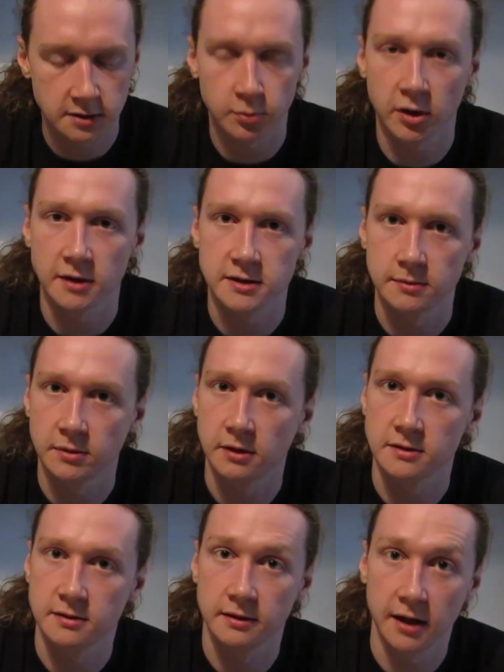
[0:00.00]
surprising
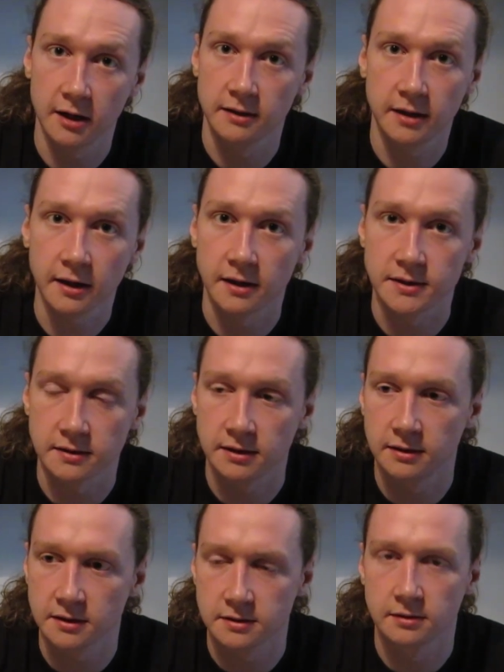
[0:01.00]
because the dad dies and
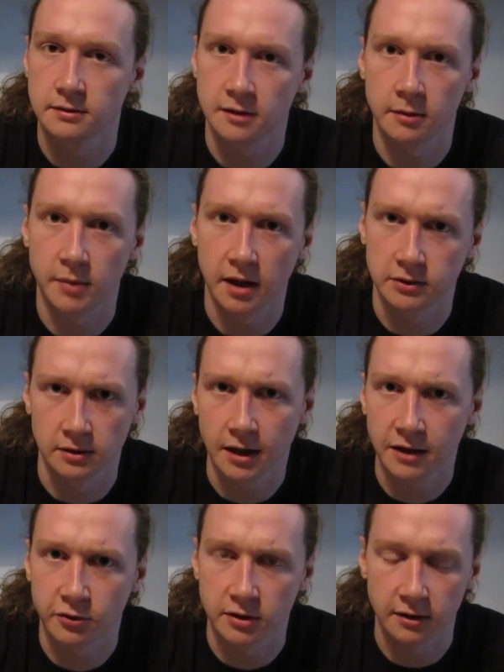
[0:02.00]
he doesn't come back to
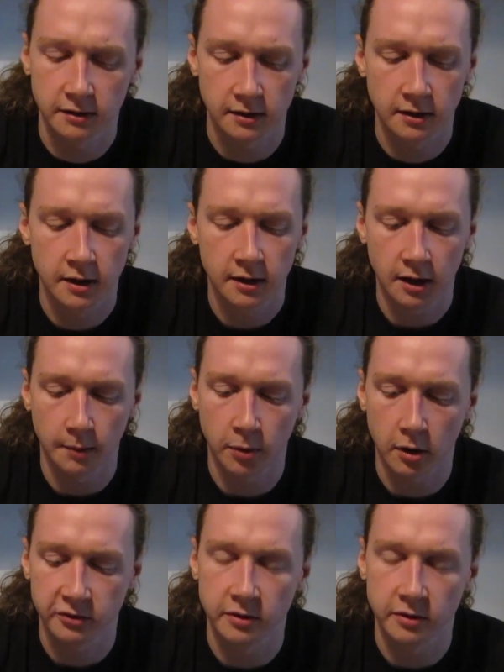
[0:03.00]
life or anything, apart